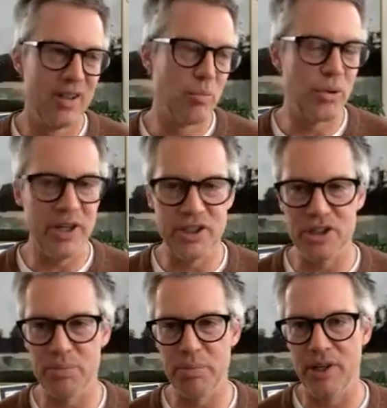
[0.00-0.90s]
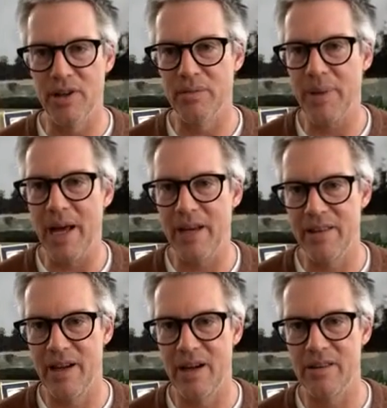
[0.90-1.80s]
bridges built back
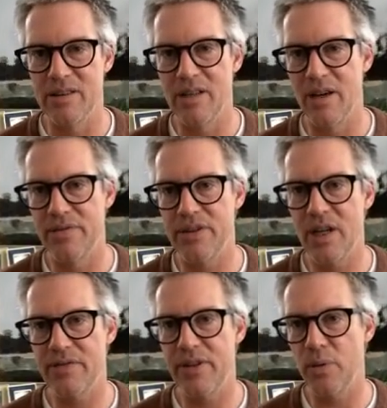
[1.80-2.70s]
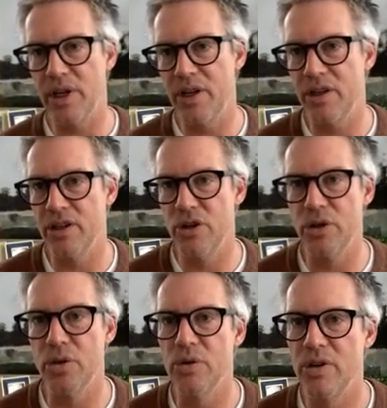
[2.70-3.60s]
there and stuff that we couldn't
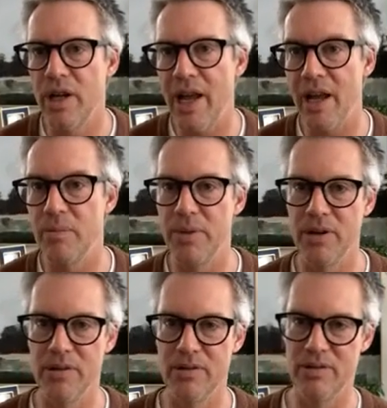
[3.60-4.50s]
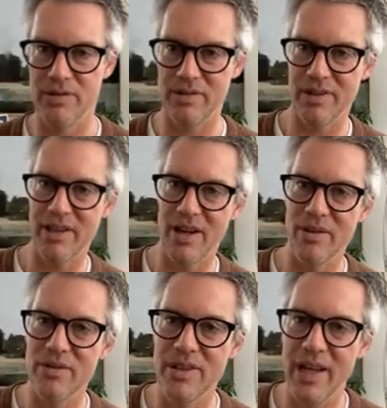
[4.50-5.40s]
do hand built,
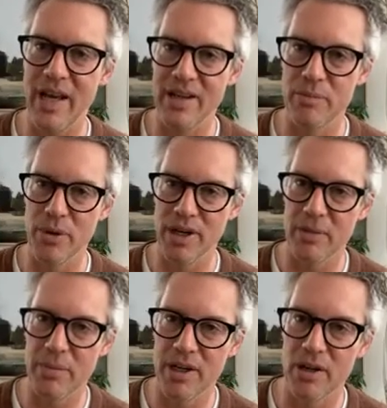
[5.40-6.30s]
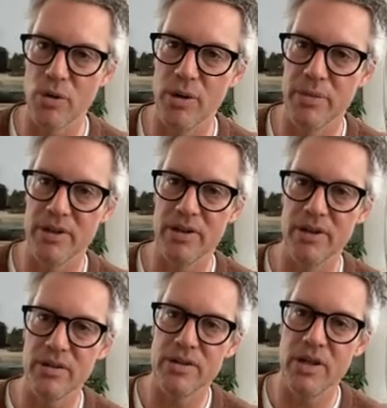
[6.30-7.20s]
they had to bring in big equipment to do.
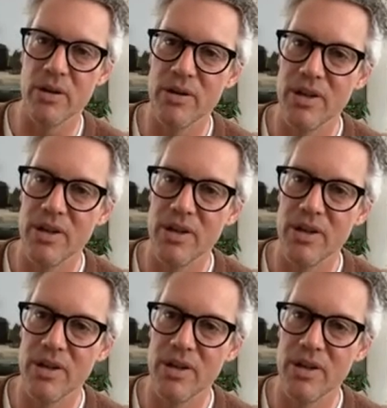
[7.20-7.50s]
So